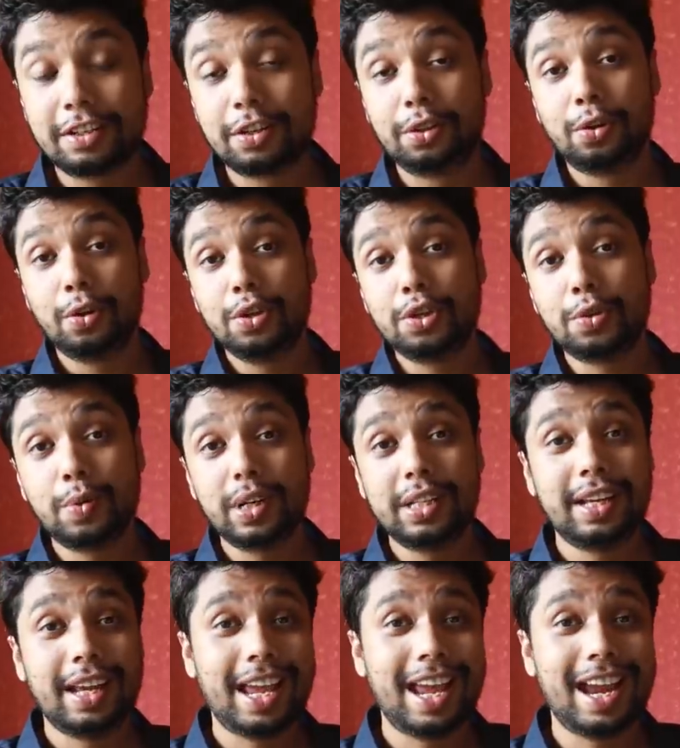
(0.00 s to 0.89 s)
So those were
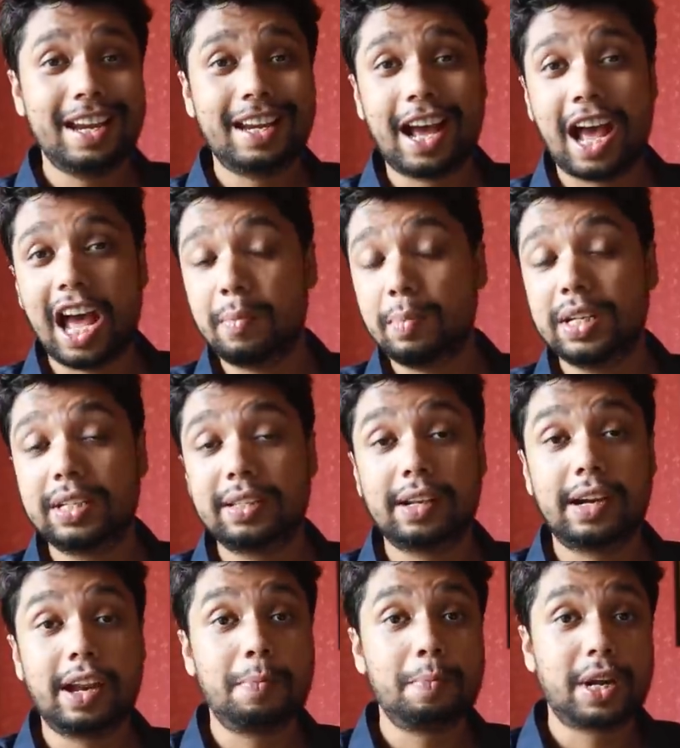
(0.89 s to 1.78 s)
the 8 habits
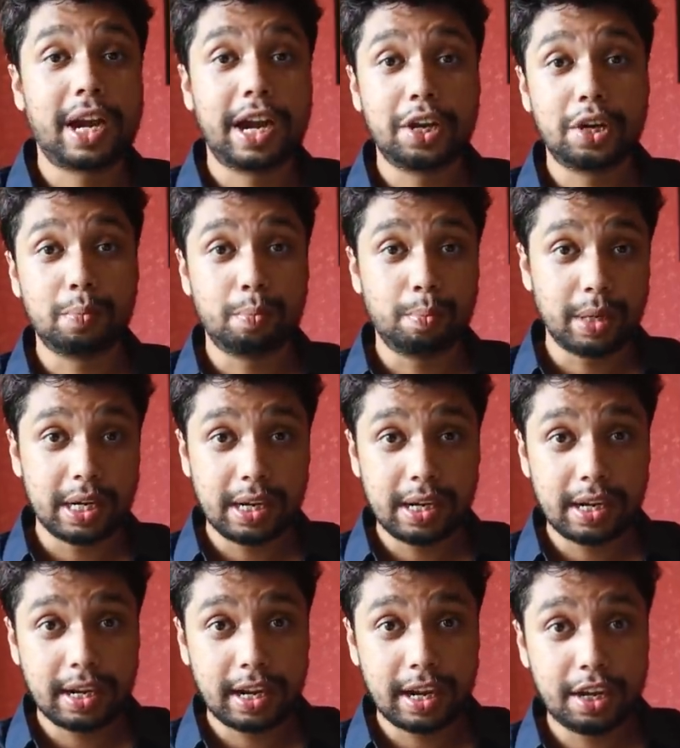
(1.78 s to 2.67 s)
that I'm trying to
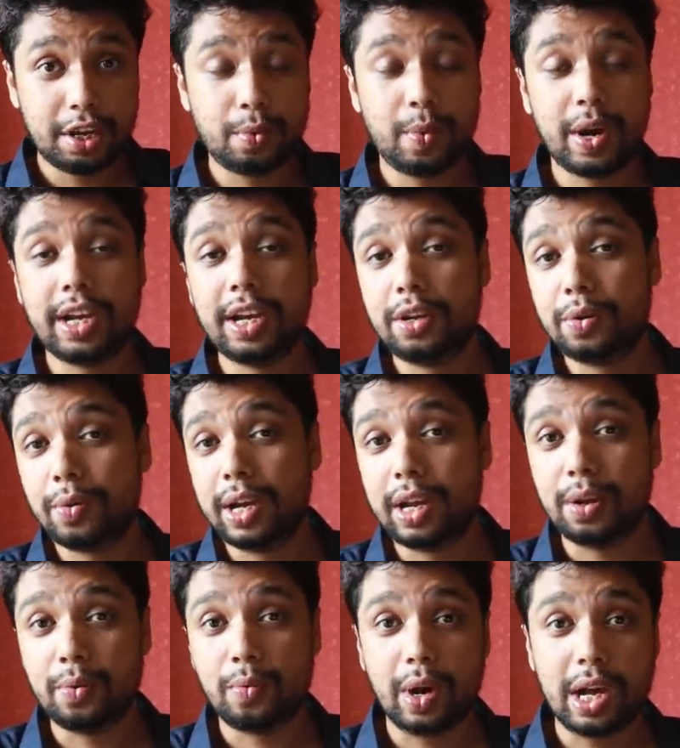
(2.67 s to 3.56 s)
build in
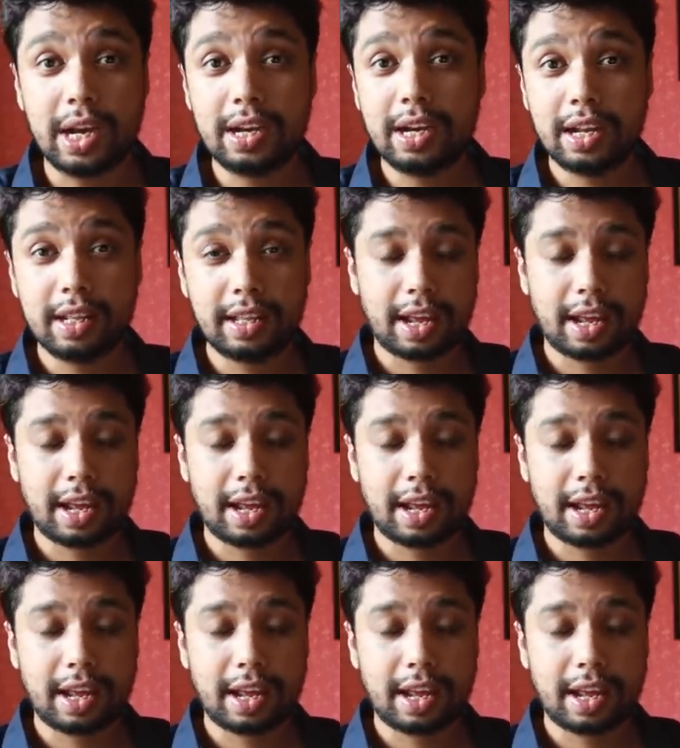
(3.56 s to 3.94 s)
2021.